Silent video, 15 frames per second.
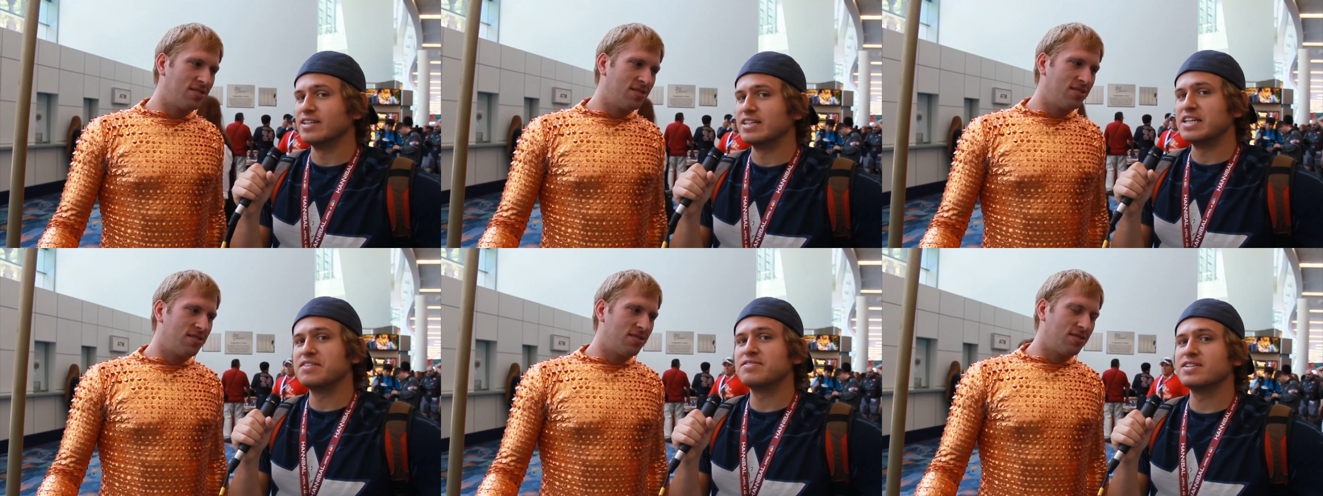
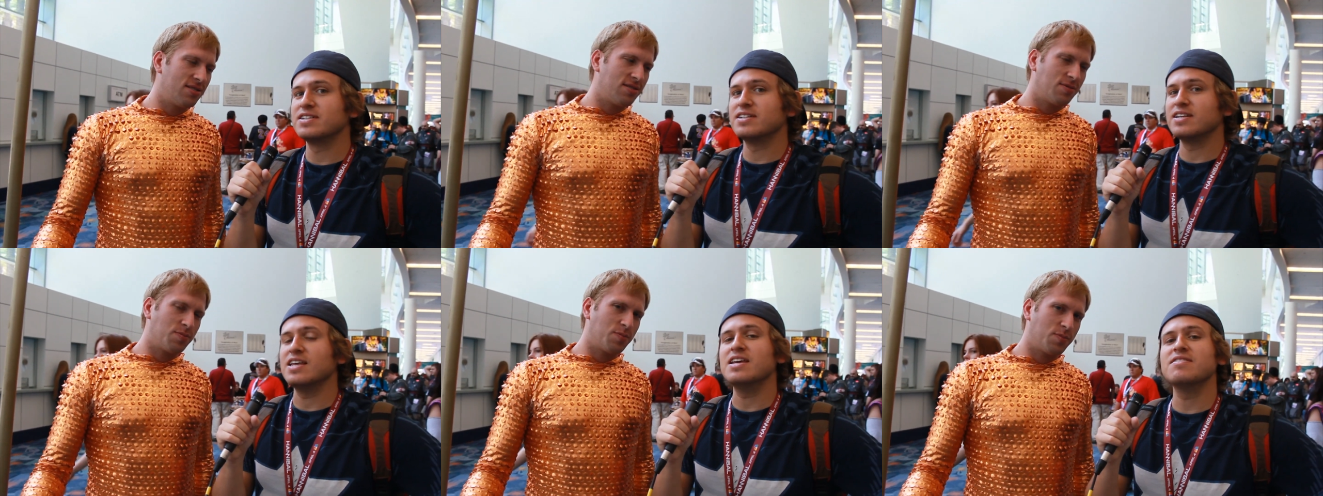
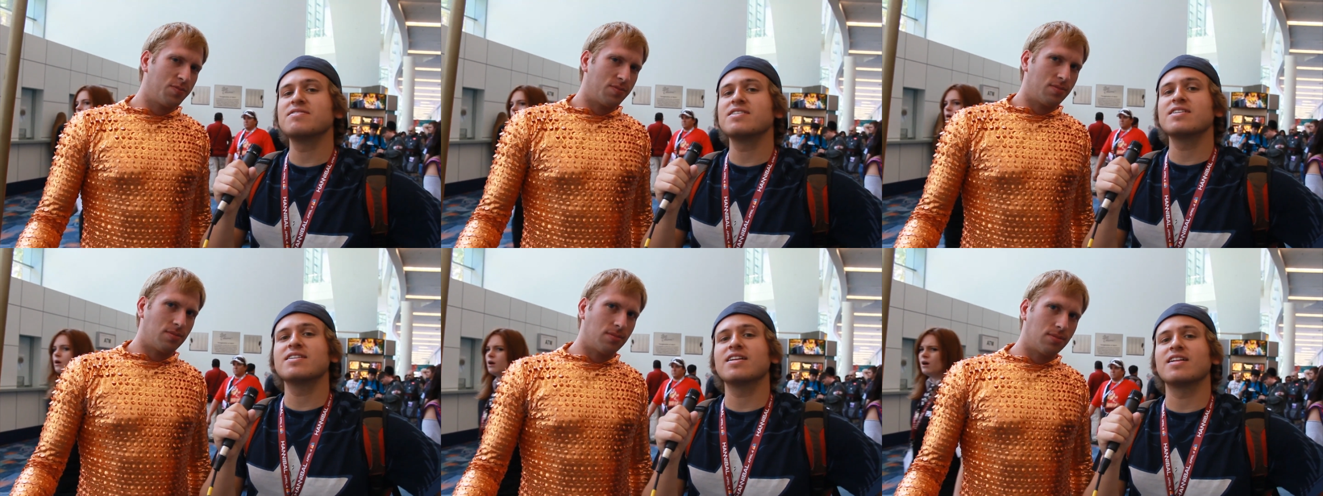Speaker 1: Even
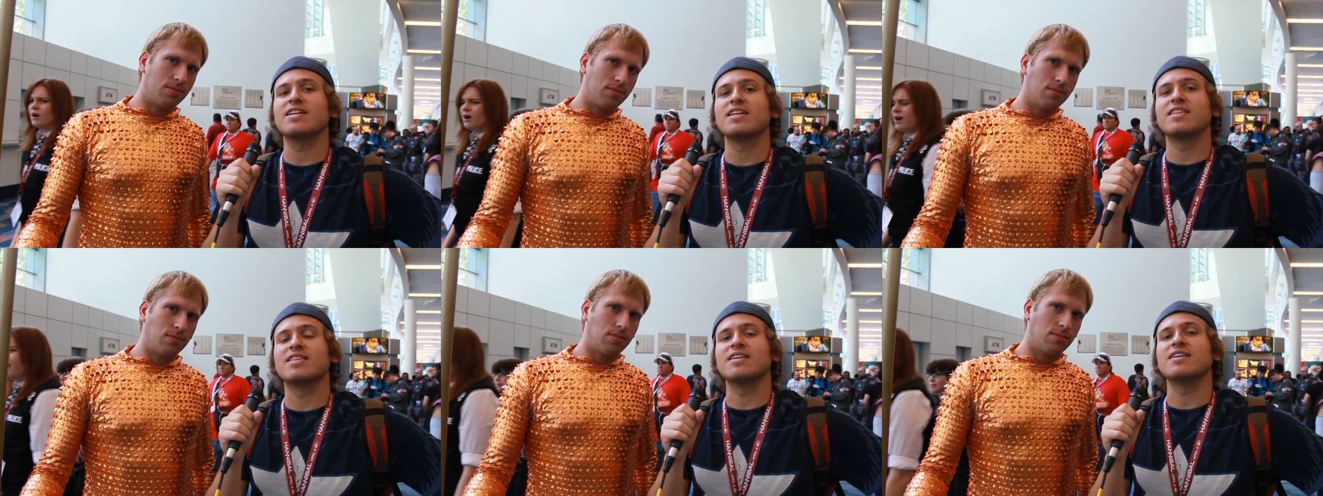even
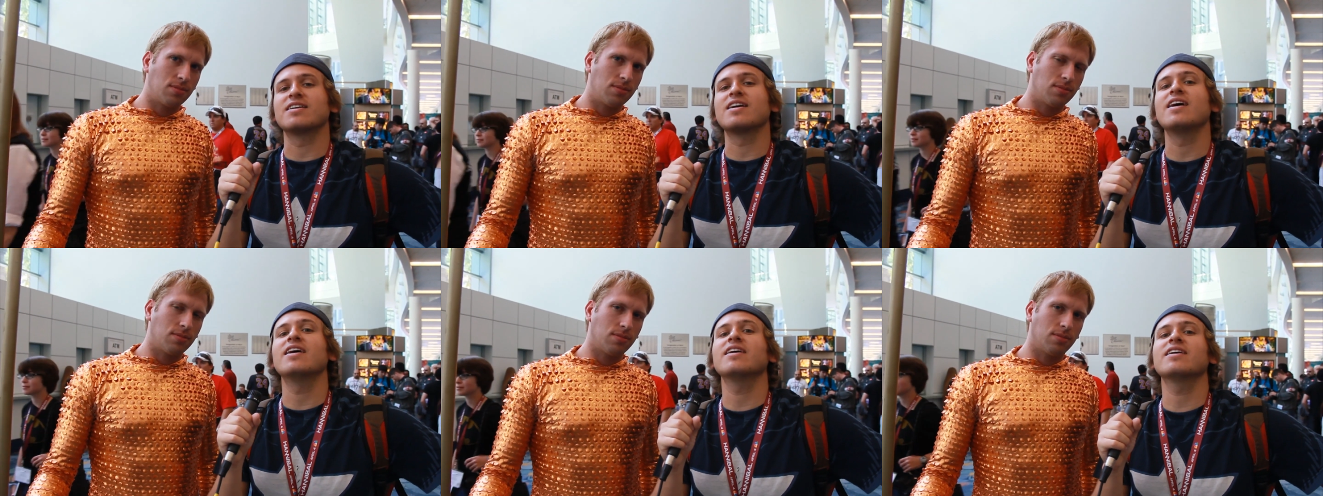the
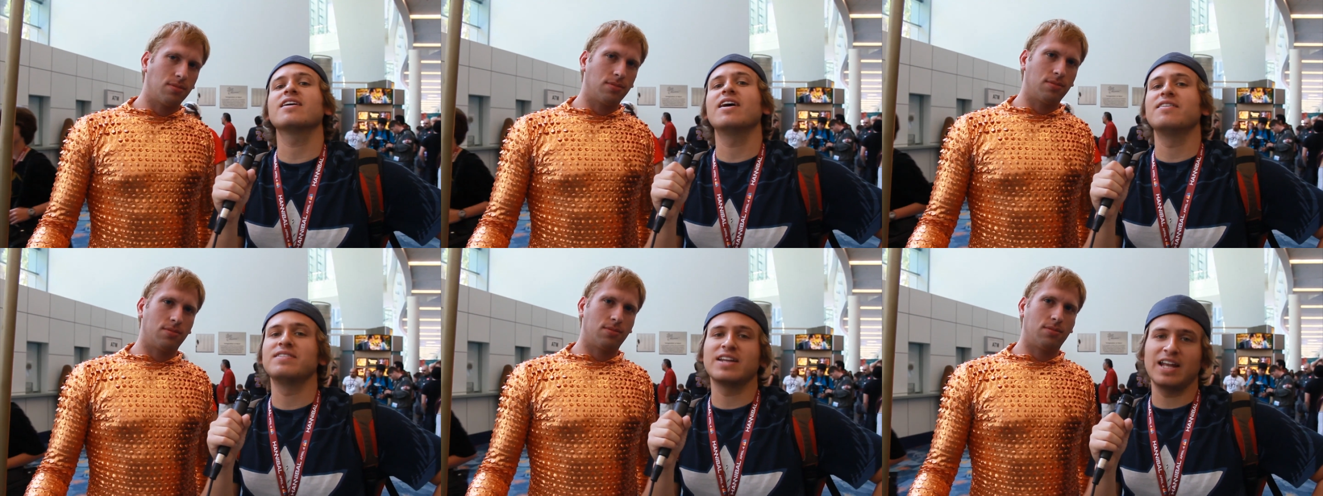king
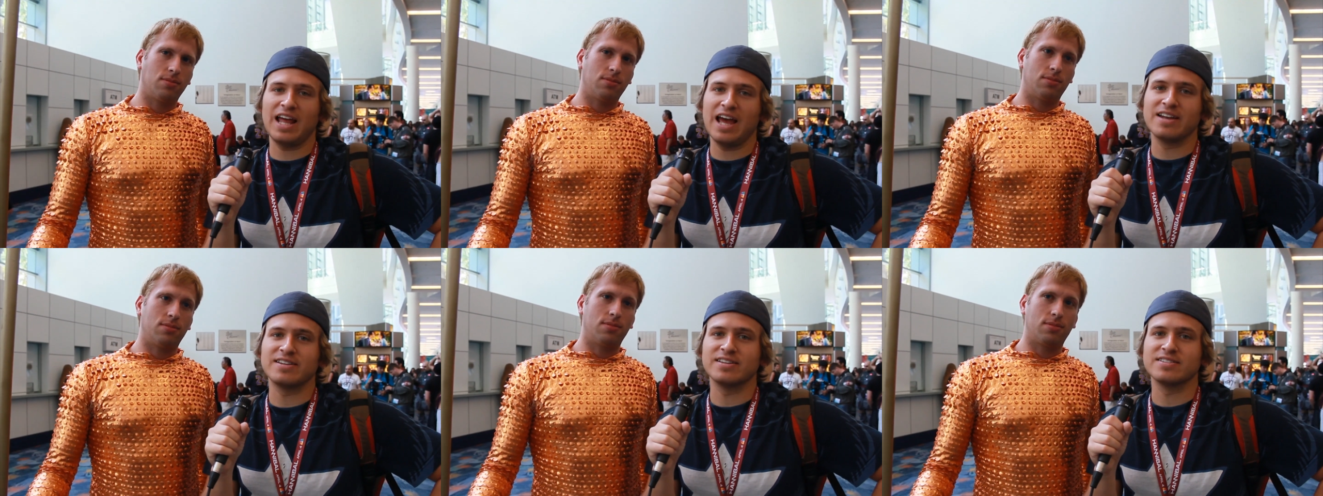of
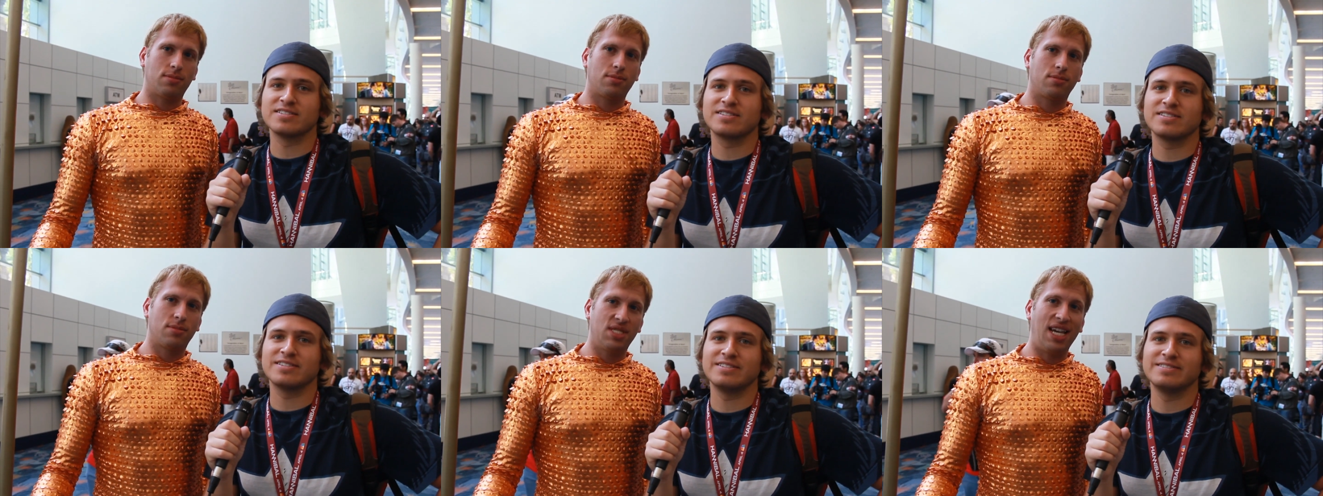
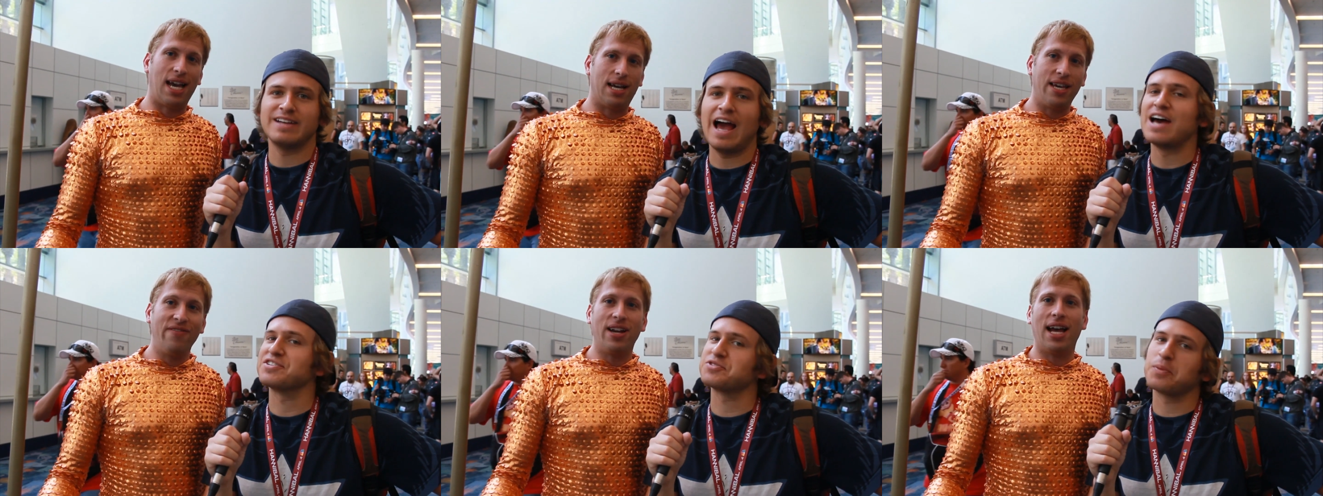Atlantis.
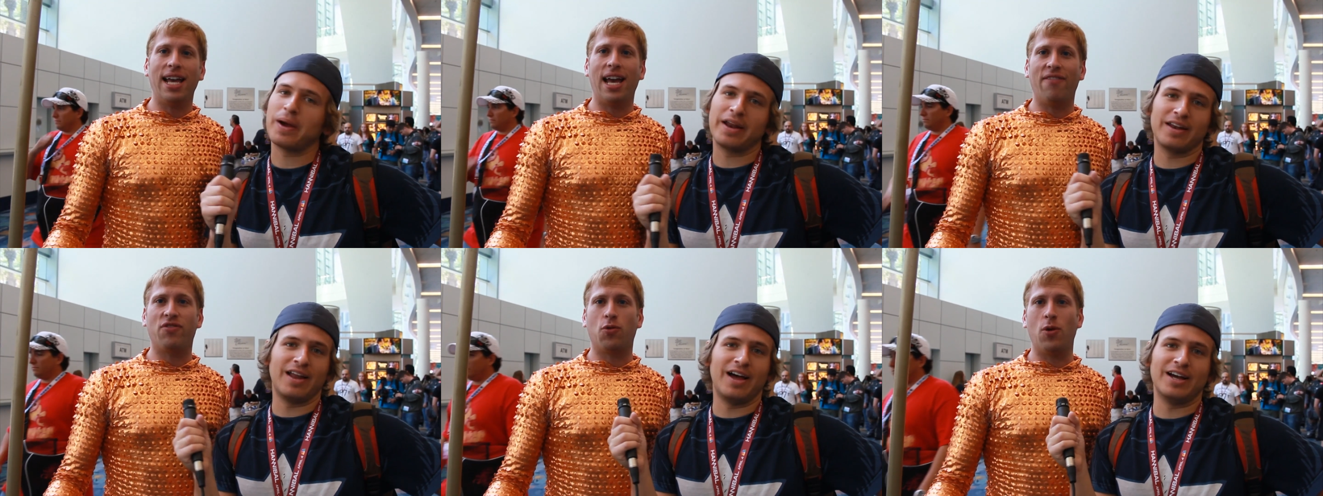Yeah, even I wait.
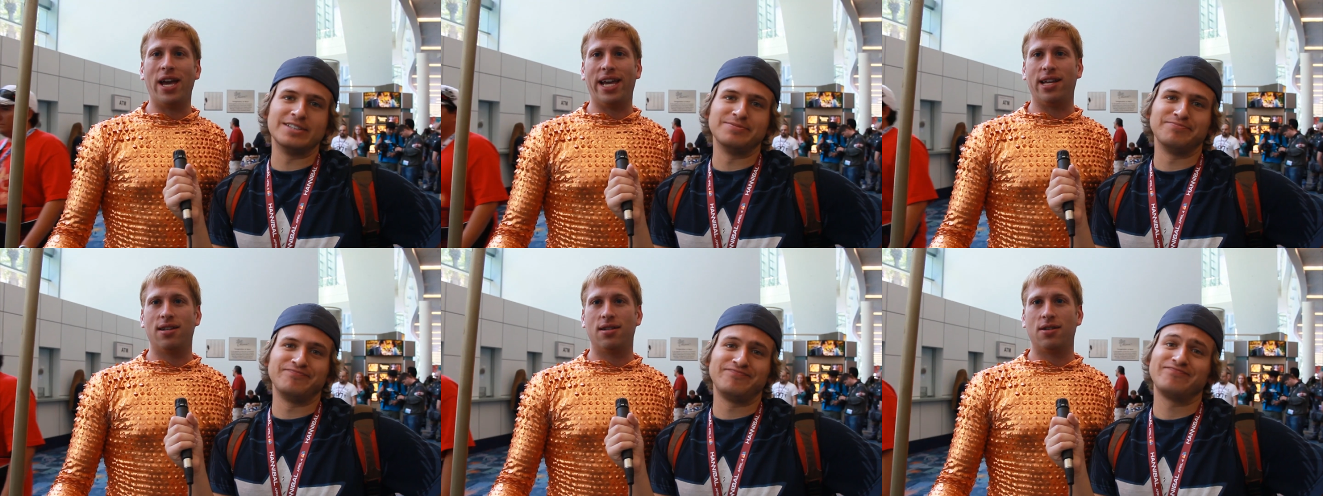have to
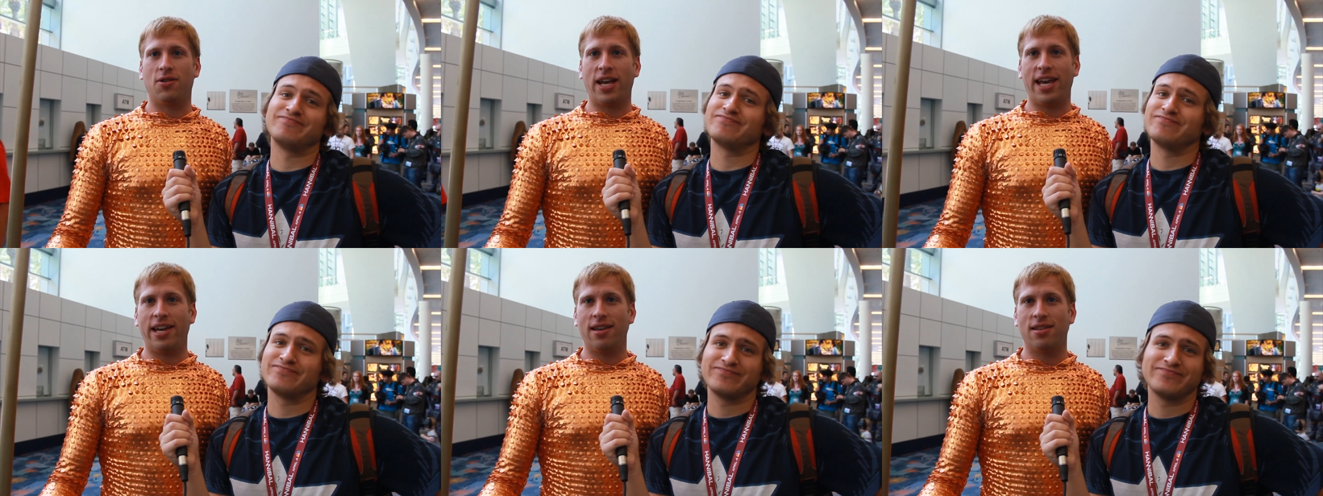wait.
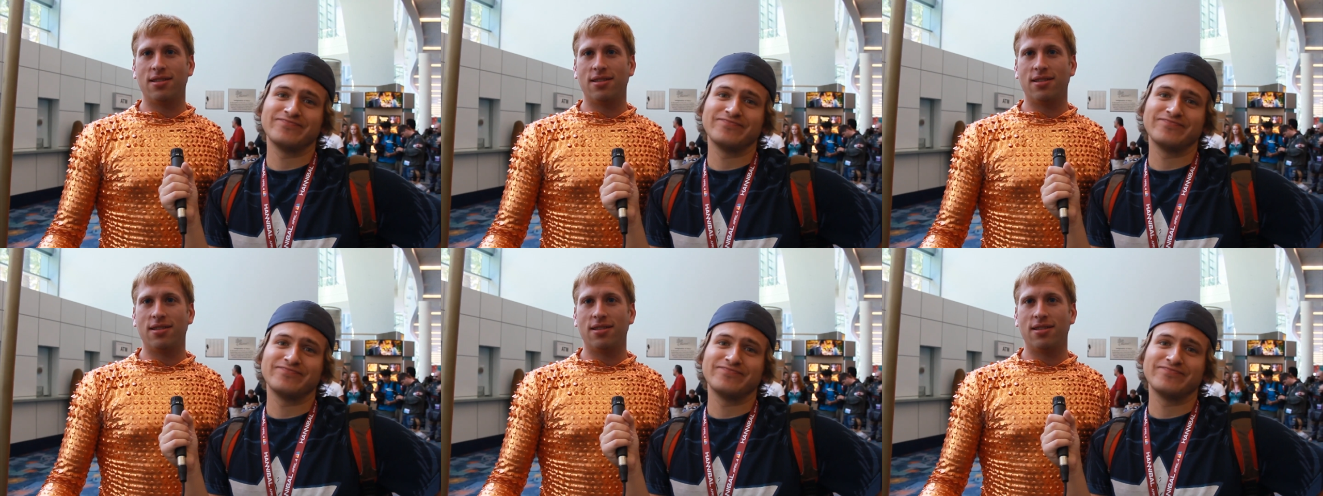Okay.